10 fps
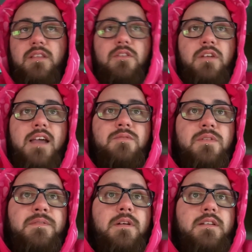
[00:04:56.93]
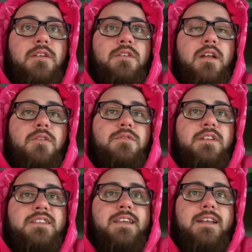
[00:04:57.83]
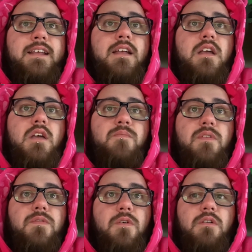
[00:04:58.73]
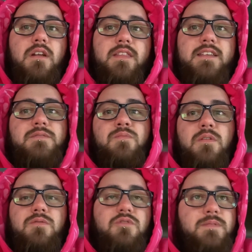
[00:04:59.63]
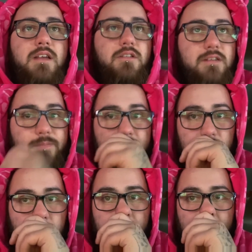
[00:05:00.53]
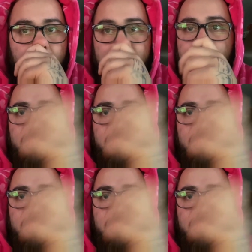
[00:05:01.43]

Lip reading: You guys would have already seen it before this one comes out, because this will be, like I said